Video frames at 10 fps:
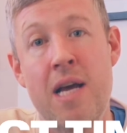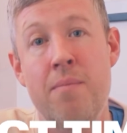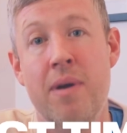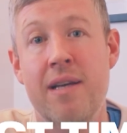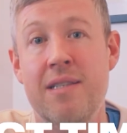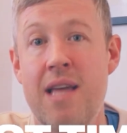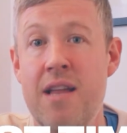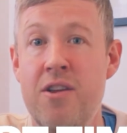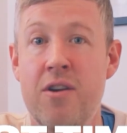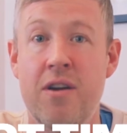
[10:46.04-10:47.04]
because
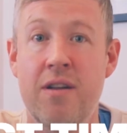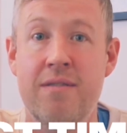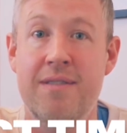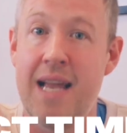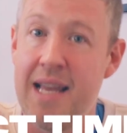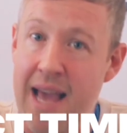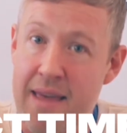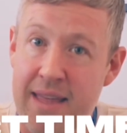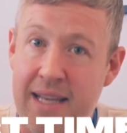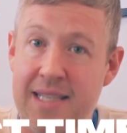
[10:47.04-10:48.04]
then you can
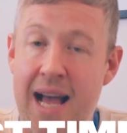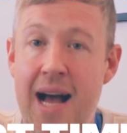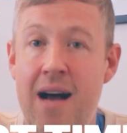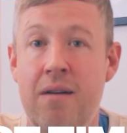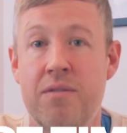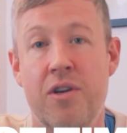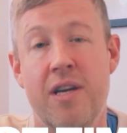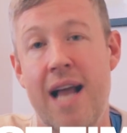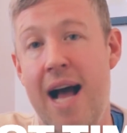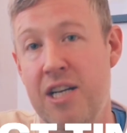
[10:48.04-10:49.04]
delegate things out, you
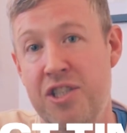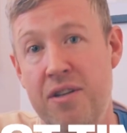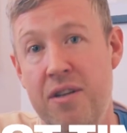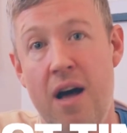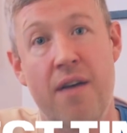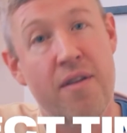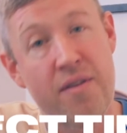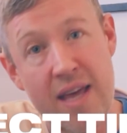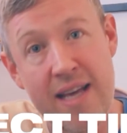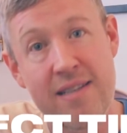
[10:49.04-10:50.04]
can action other
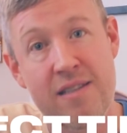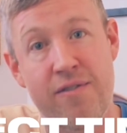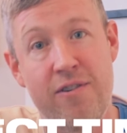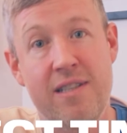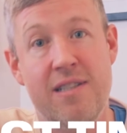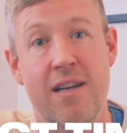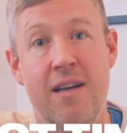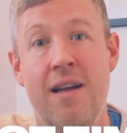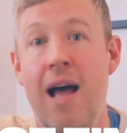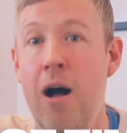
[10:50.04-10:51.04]
things for it
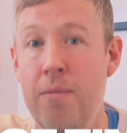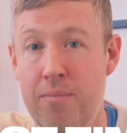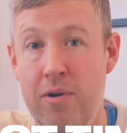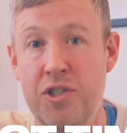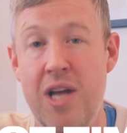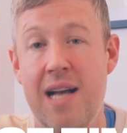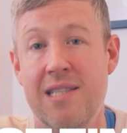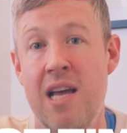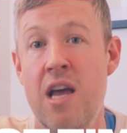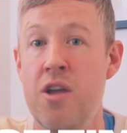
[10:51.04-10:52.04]
to help the
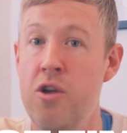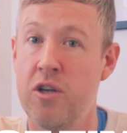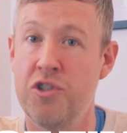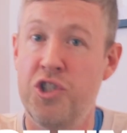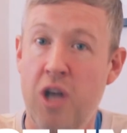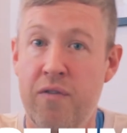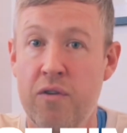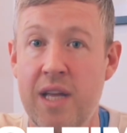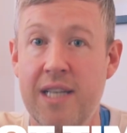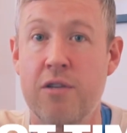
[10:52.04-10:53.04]
project, you can
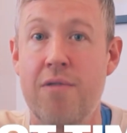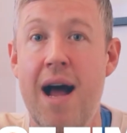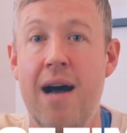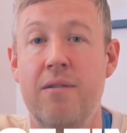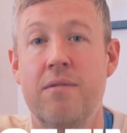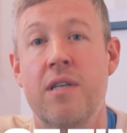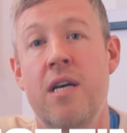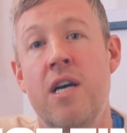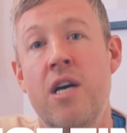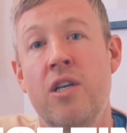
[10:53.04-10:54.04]
shuffle things around.
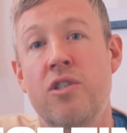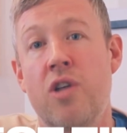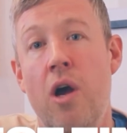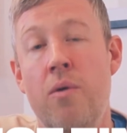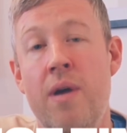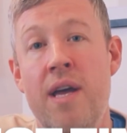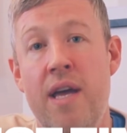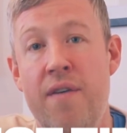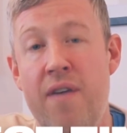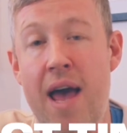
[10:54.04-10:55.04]
So
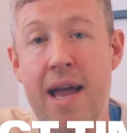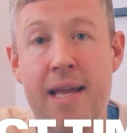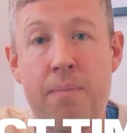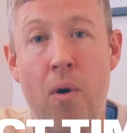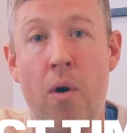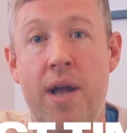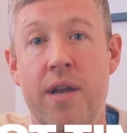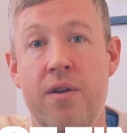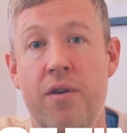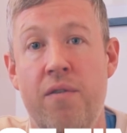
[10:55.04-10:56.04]
if at any
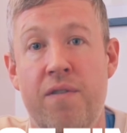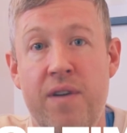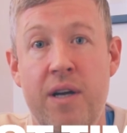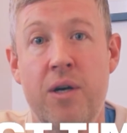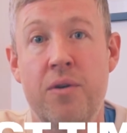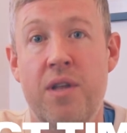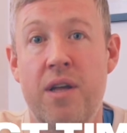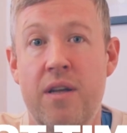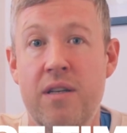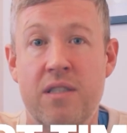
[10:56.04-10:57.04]
point you feel
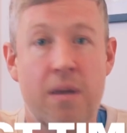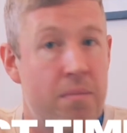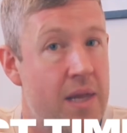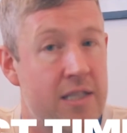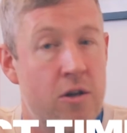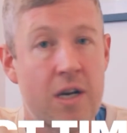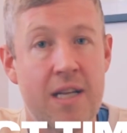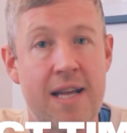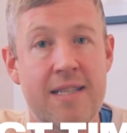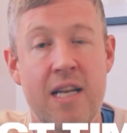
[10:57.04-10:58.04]
that something's not going
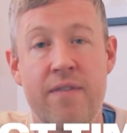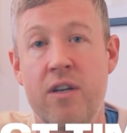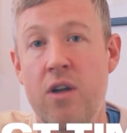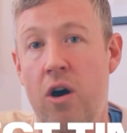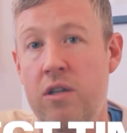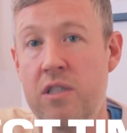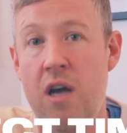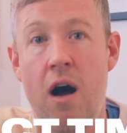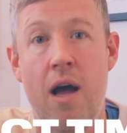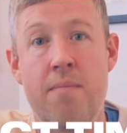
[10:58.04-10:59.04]
to get delivered on
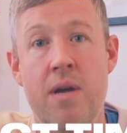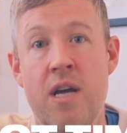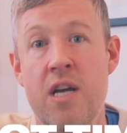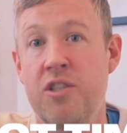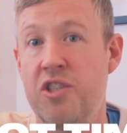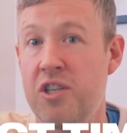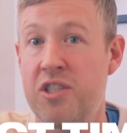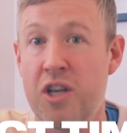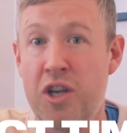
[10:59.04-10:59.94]
time, just